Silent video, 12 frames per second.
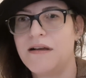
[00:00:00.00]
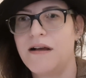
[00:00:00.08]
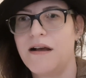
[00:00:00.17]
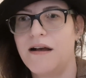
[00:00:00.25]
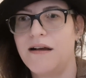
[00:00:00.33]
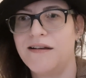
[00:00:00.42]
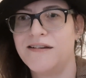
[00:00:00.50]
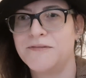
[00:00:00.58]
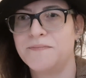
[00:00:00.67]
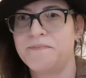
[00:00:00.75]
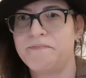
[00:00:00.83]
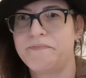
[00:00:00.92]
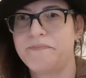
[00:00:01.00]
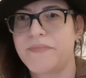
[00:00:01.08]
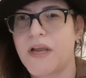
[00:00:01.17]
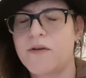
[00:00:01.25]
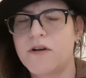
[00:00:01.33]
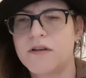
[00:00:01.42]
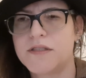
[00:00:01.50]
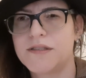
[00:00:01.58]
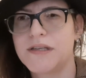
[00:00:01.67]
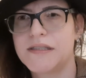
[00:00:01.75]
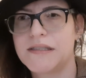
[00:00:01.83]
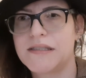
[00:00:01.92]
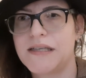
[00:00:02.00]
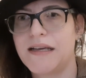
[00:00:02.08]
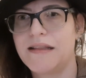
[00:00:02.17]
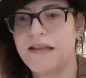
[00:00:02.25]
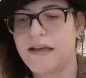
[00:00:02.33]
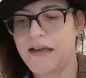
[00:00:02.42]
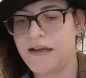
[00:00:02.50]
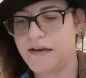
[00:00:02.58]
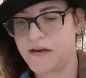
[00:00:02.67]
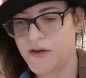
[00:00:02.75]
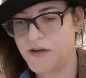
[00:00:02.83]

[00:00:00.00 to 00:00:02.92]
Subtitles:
I would also like to say that